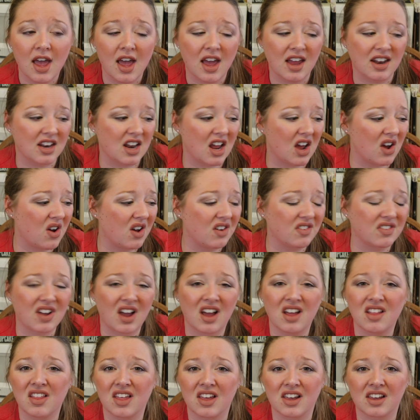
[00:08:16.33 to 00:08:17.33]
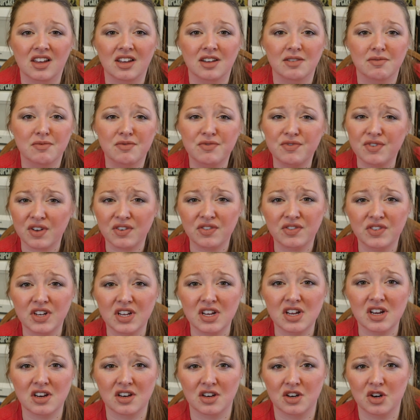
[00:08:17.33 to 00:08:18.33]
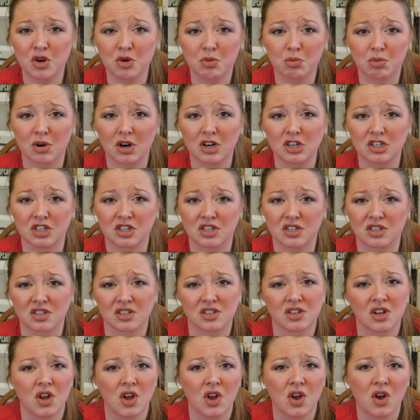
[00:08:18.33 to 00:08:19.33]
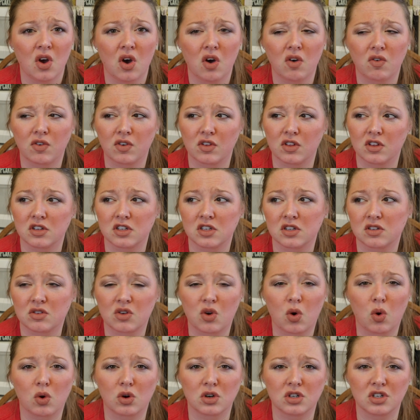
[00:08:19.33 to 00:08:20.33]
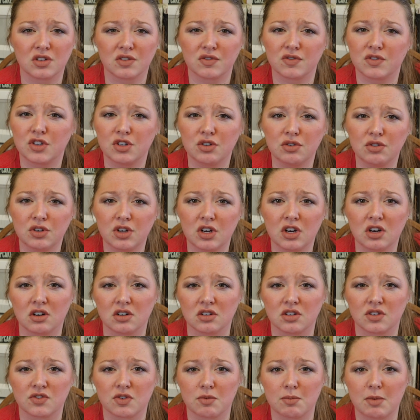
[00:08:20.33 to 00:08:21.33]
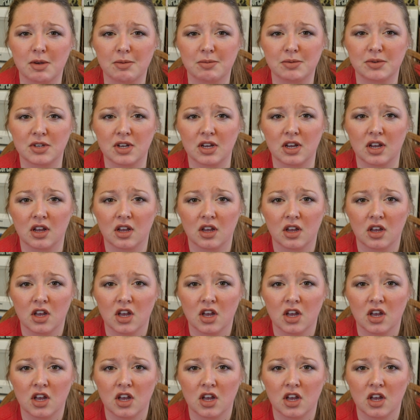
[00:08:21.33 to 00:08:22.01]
And now I've got like 15 new brushes over the course of 2 years from Ipsy.